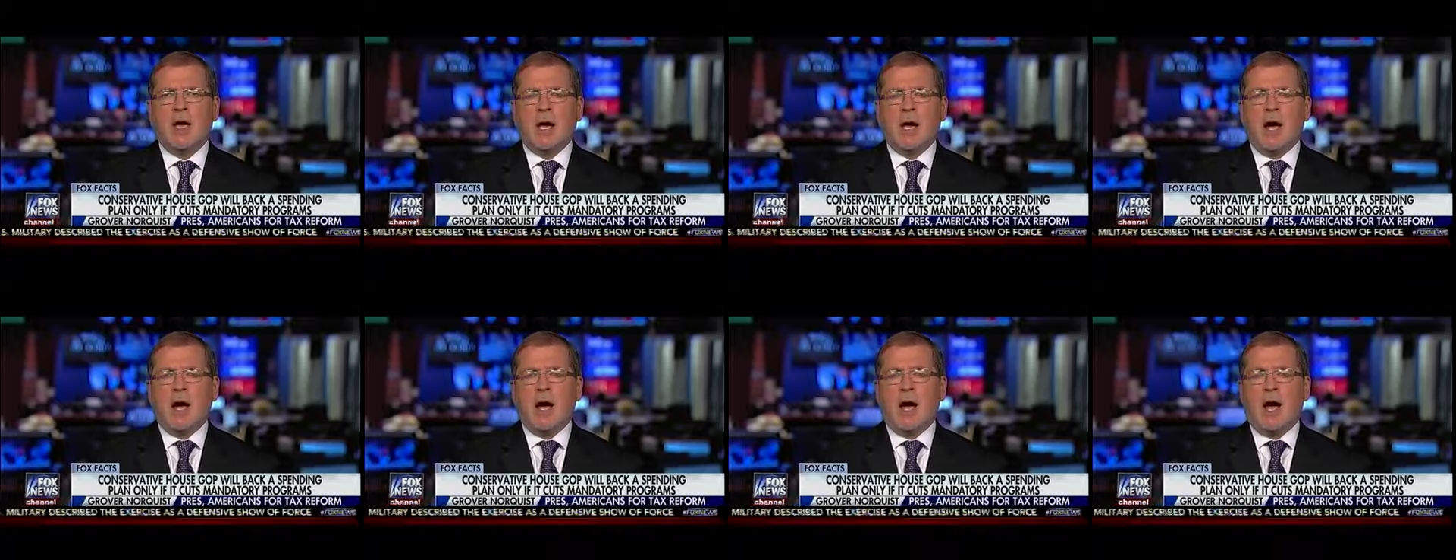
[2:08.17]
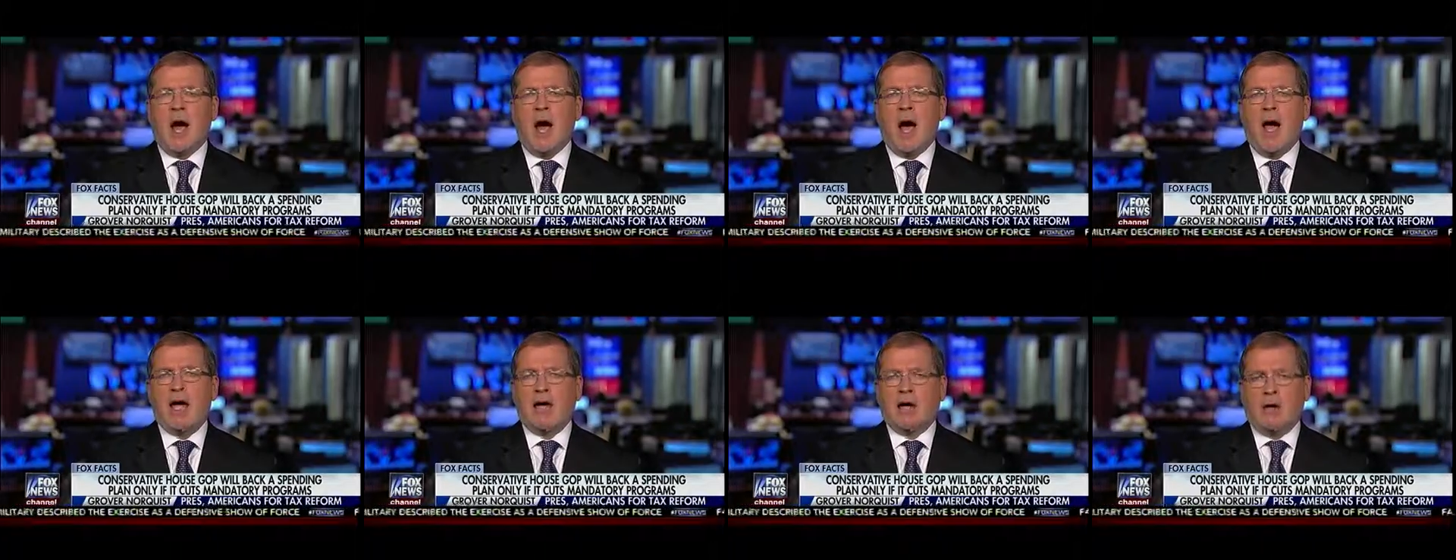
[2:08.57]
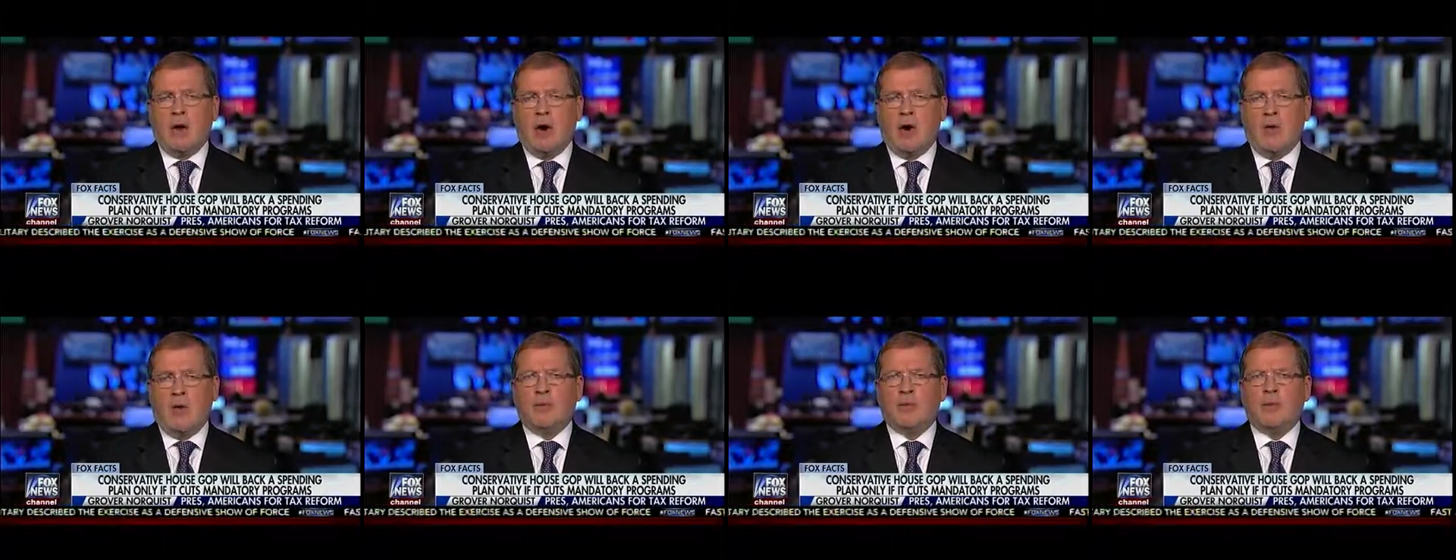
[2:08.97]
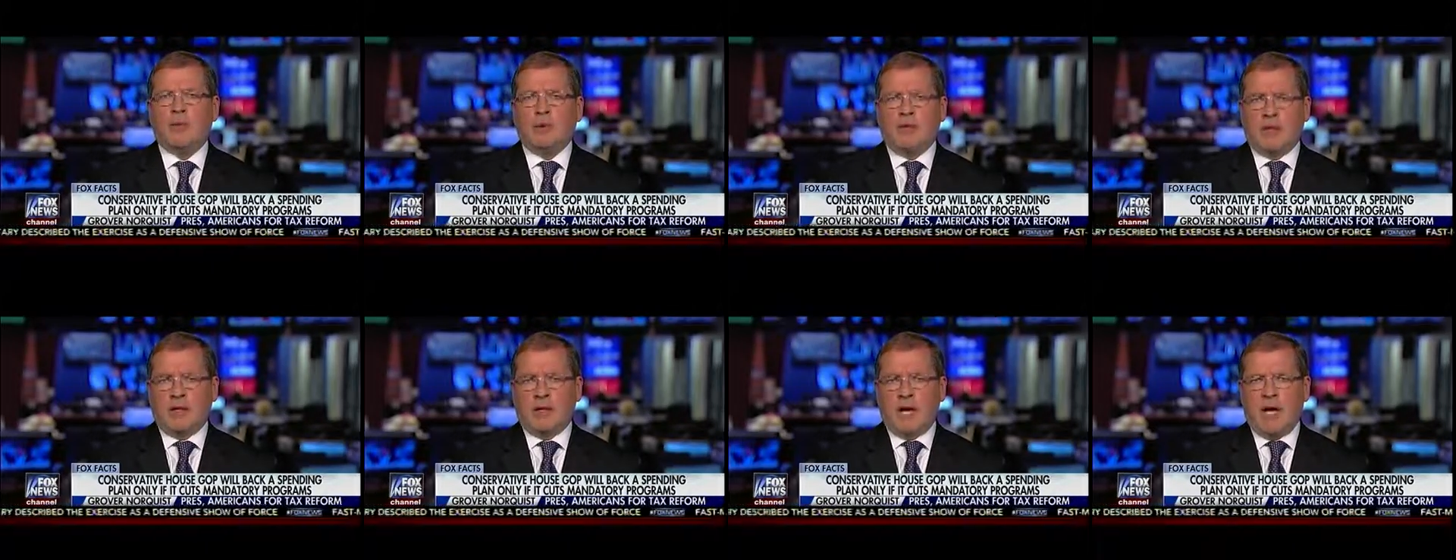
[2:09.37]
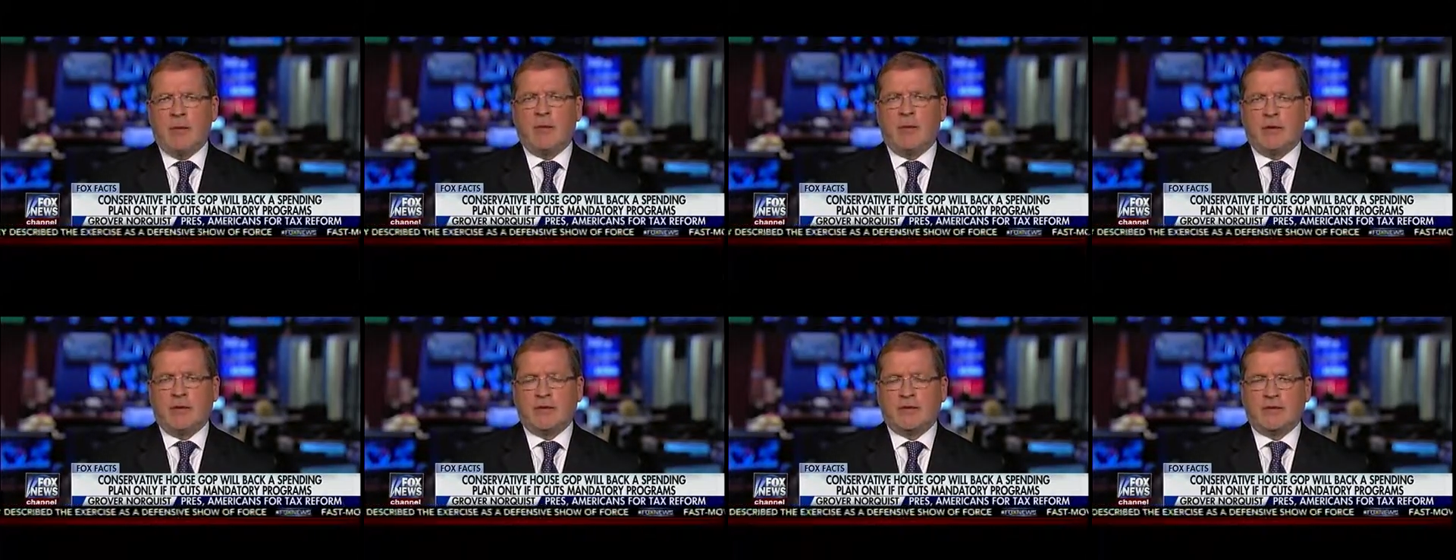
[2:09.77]
I had hoped that they
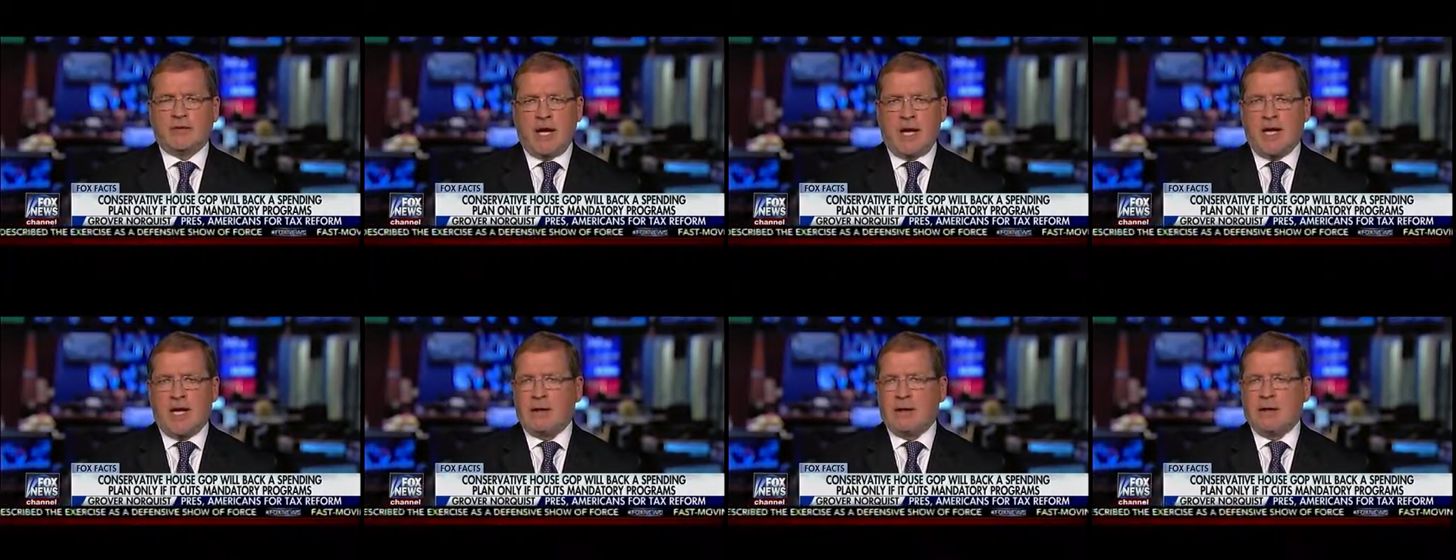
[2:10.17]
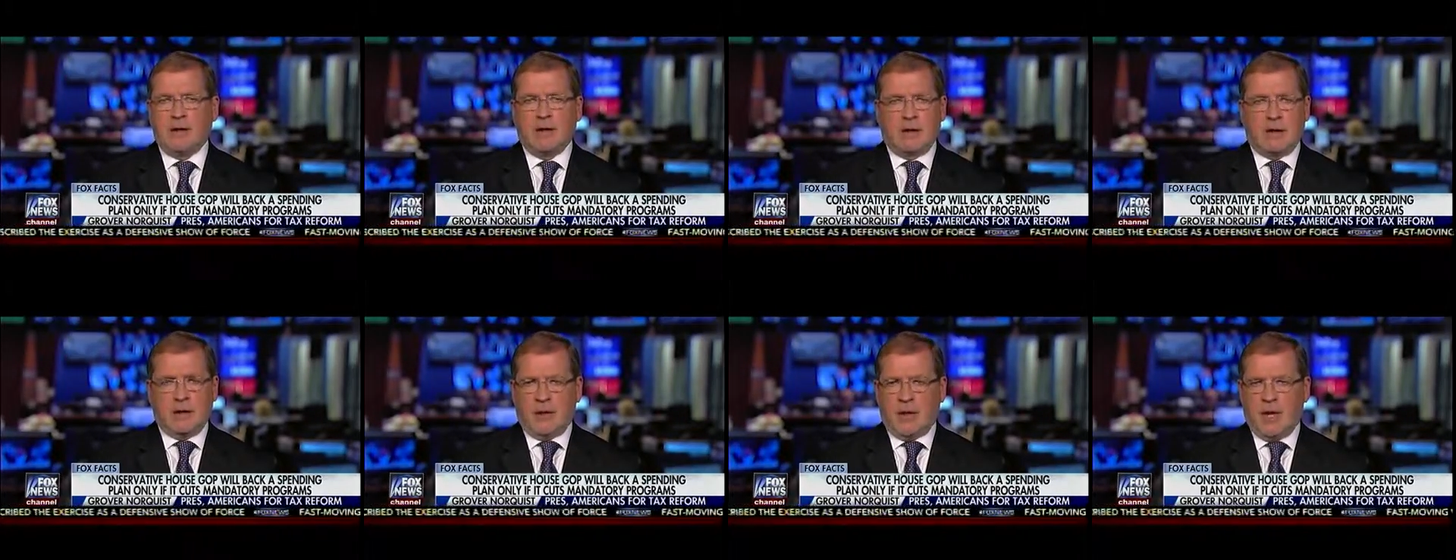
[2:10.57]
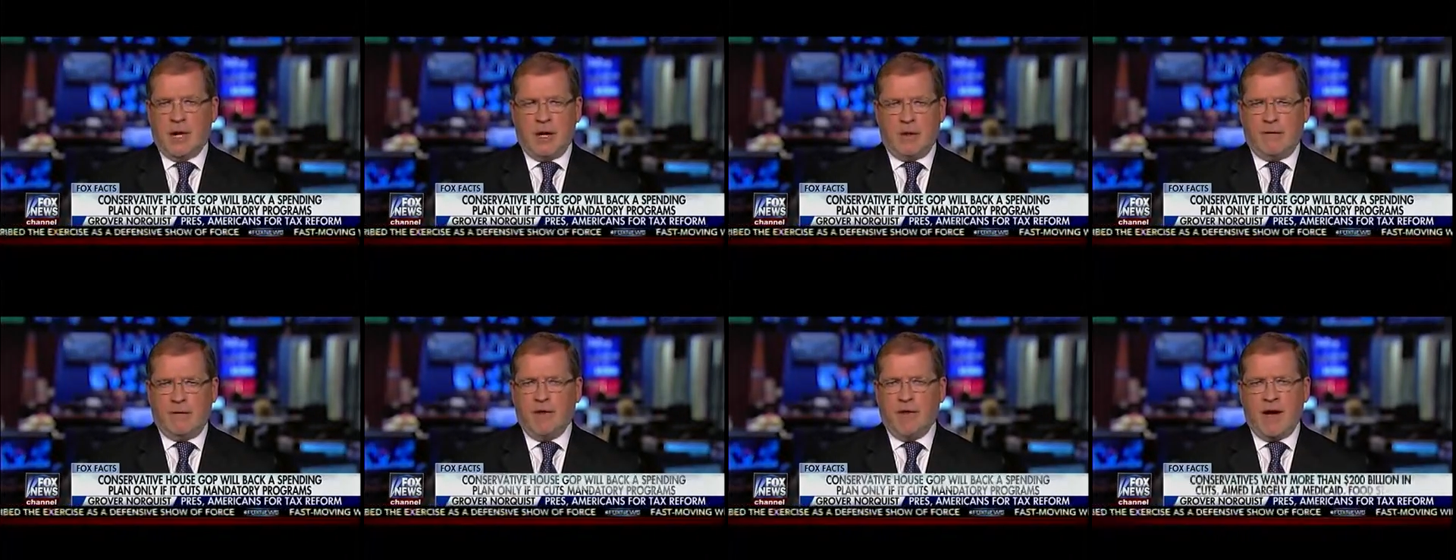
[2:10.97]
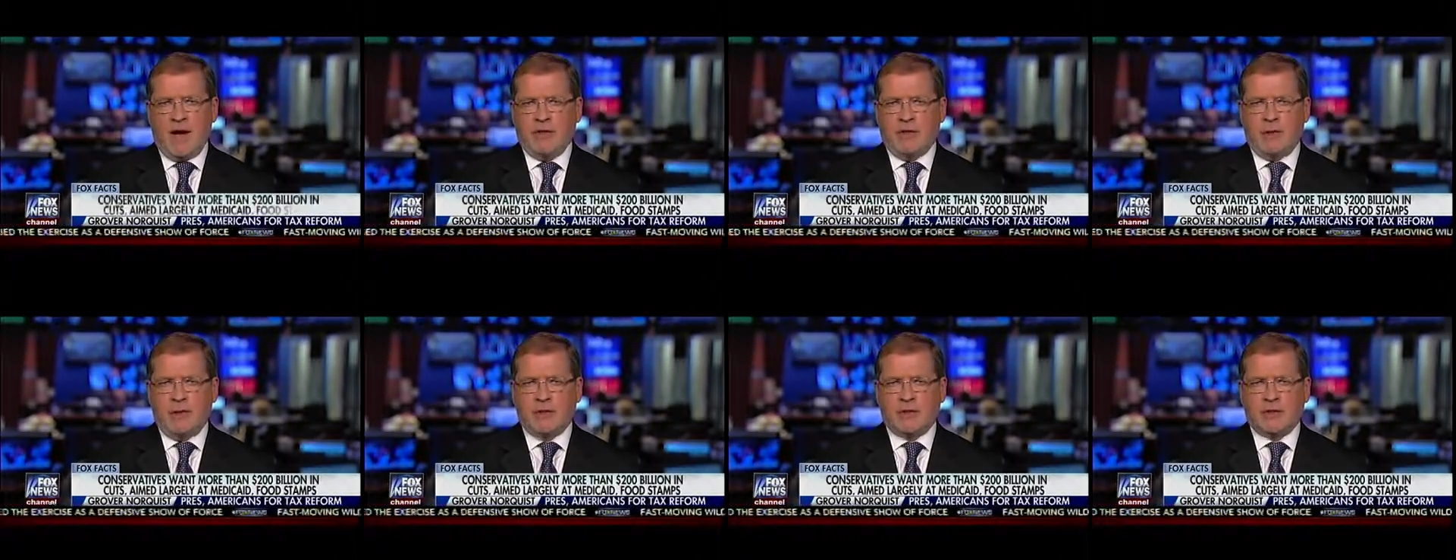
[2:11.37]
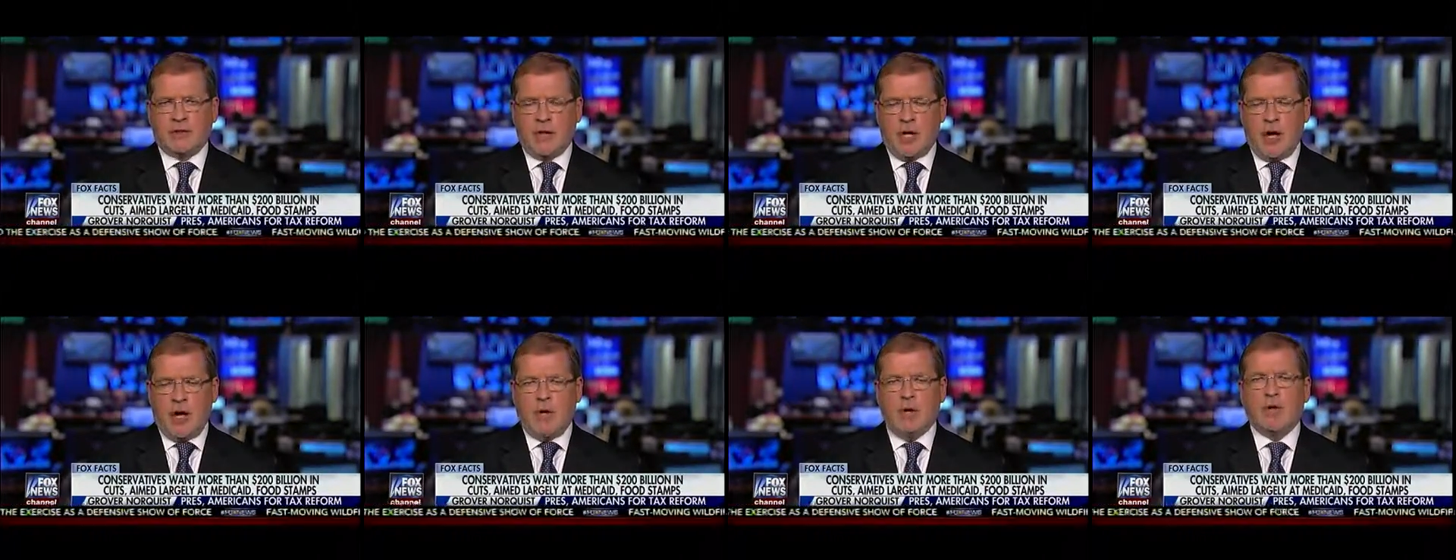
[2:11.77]
would have said 5 months
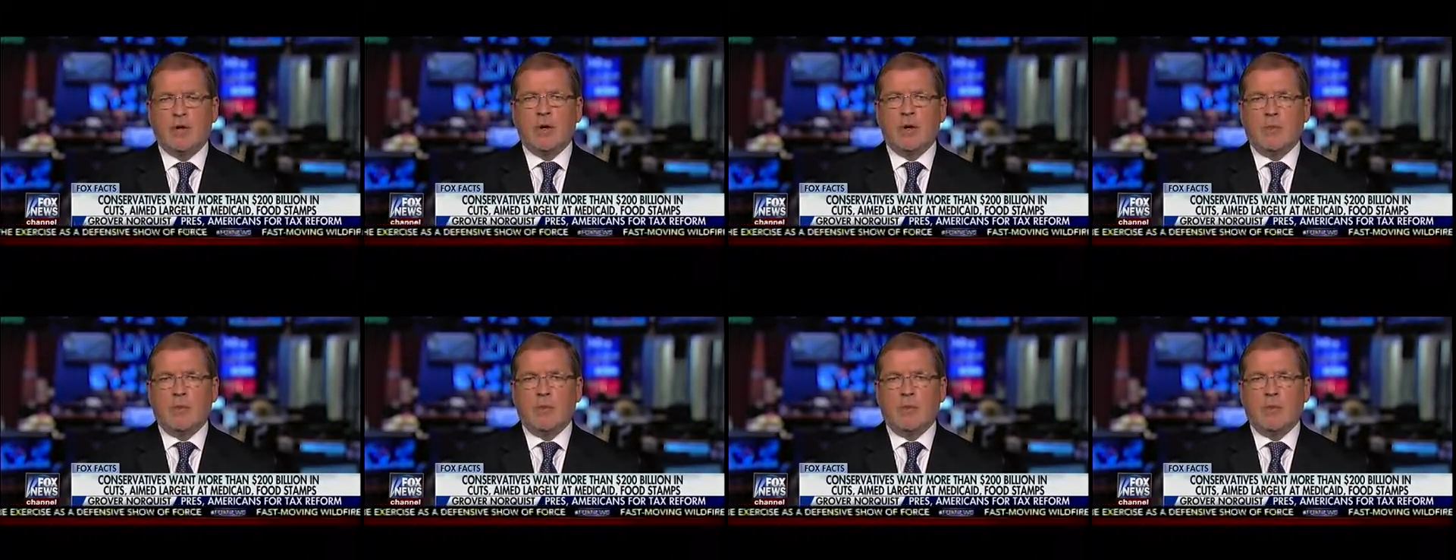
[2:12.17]
ago,